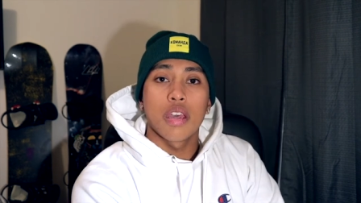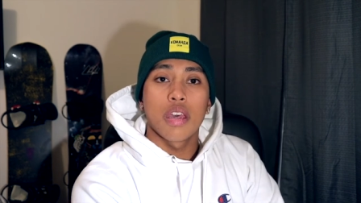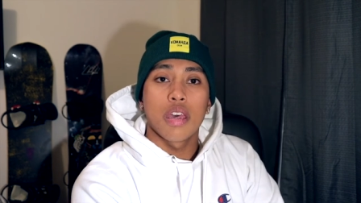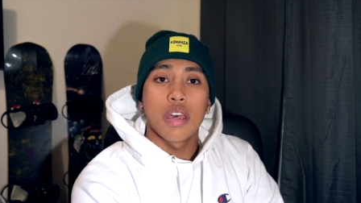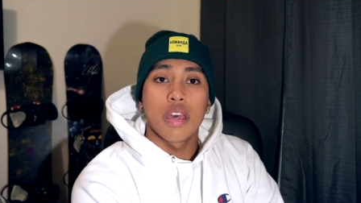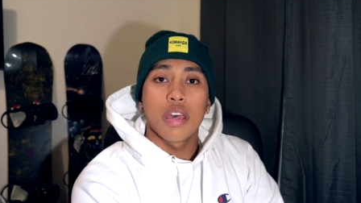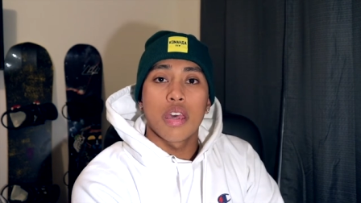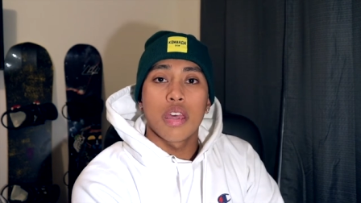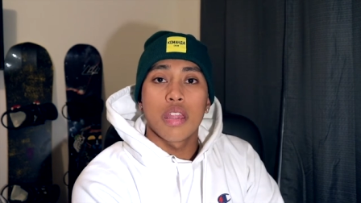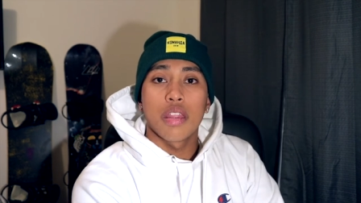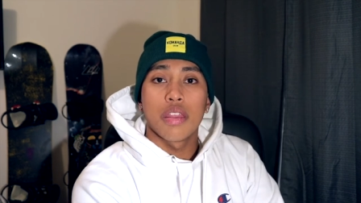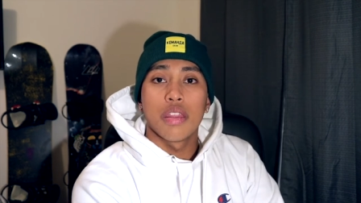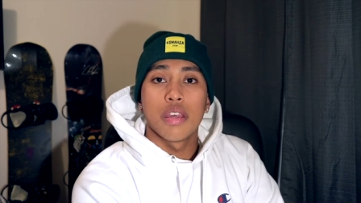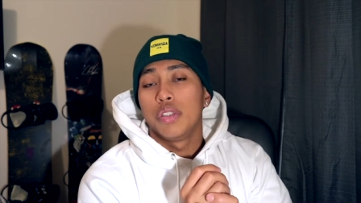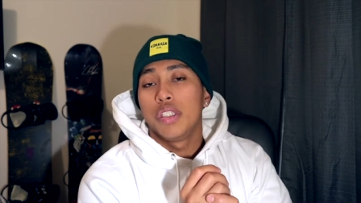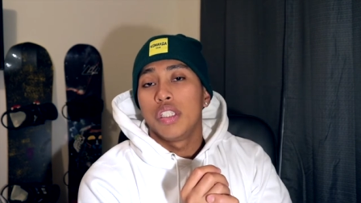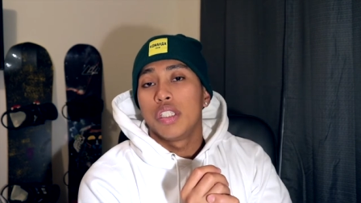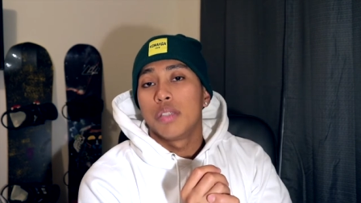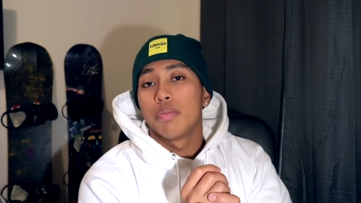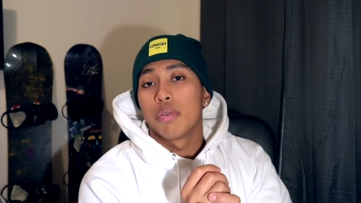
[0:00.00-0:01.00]
and
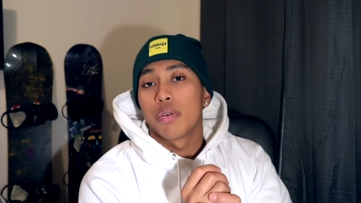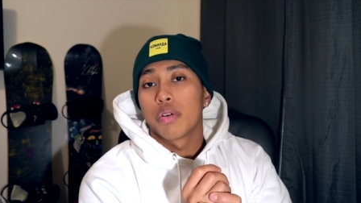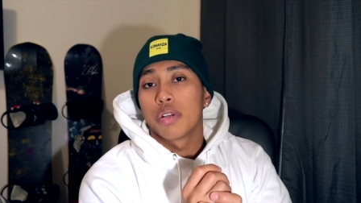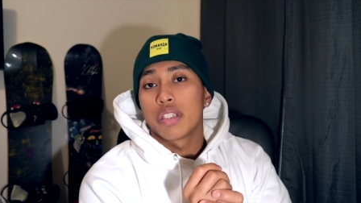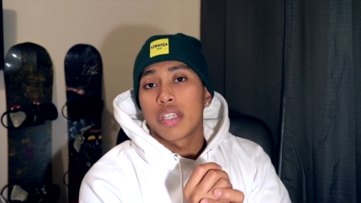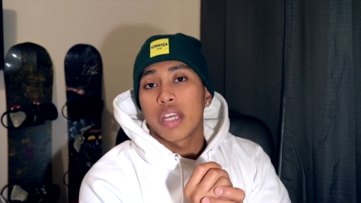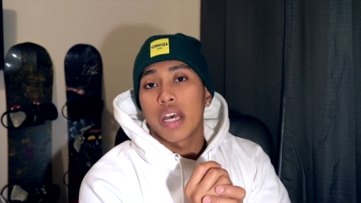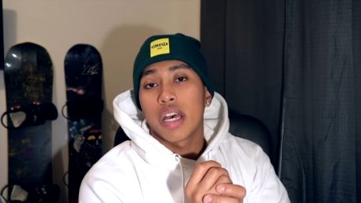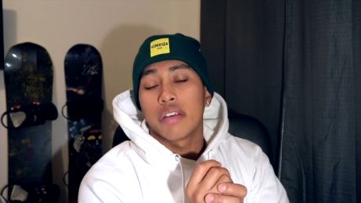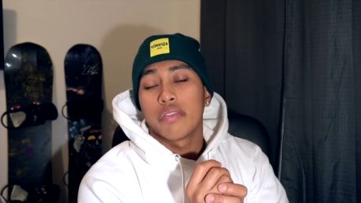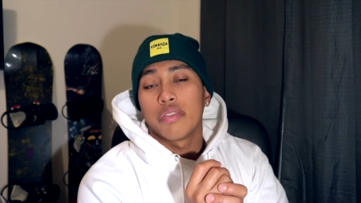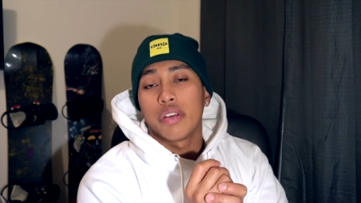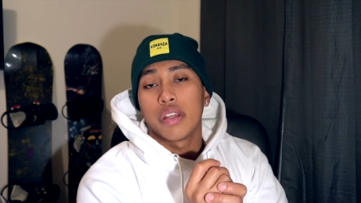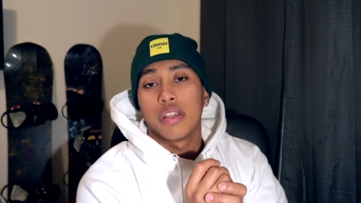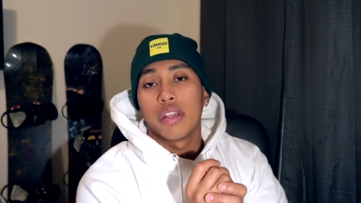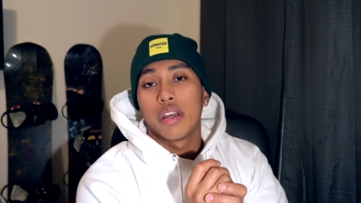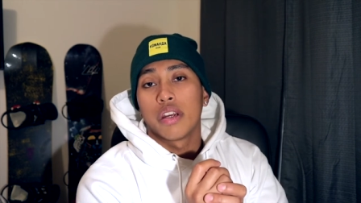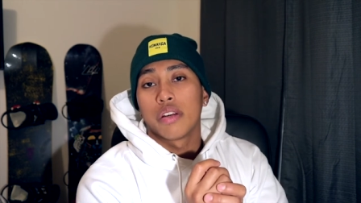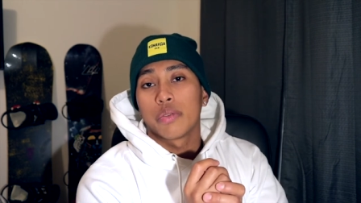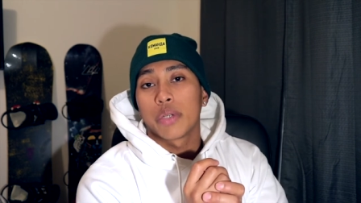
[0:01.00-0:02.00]
these boards have a
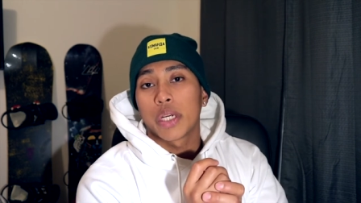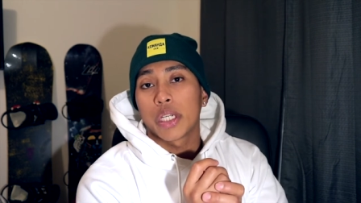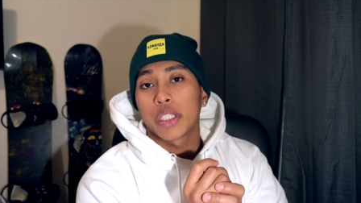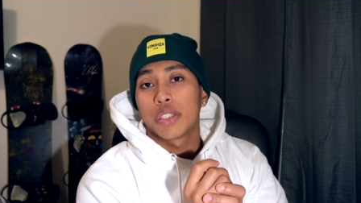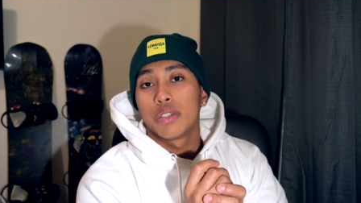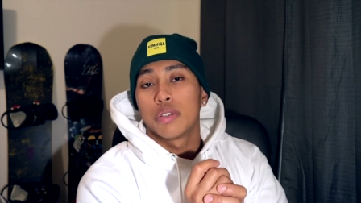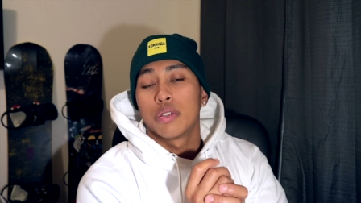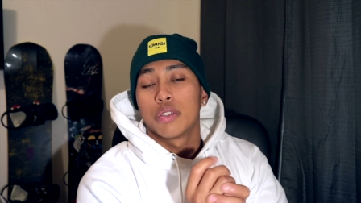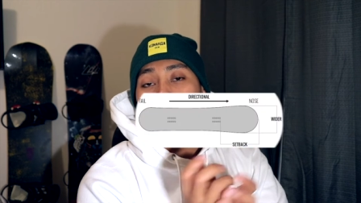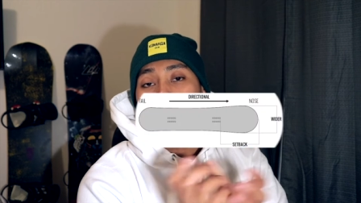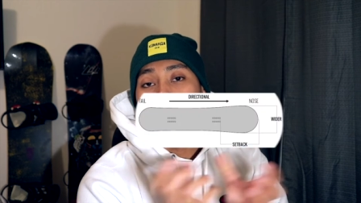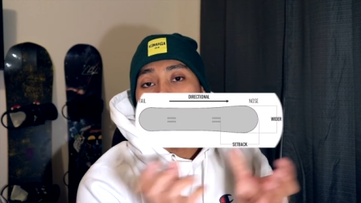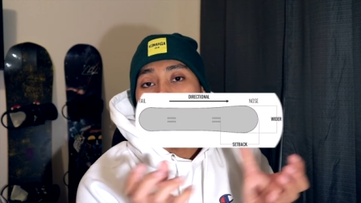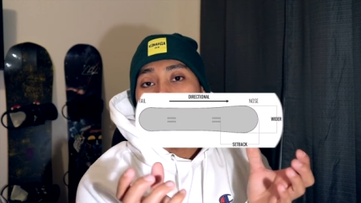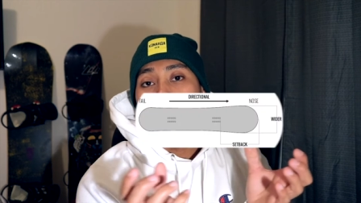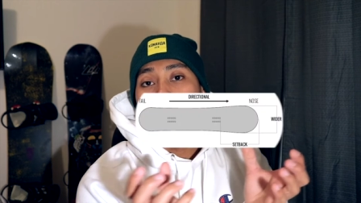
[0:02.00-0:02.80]
directional shape,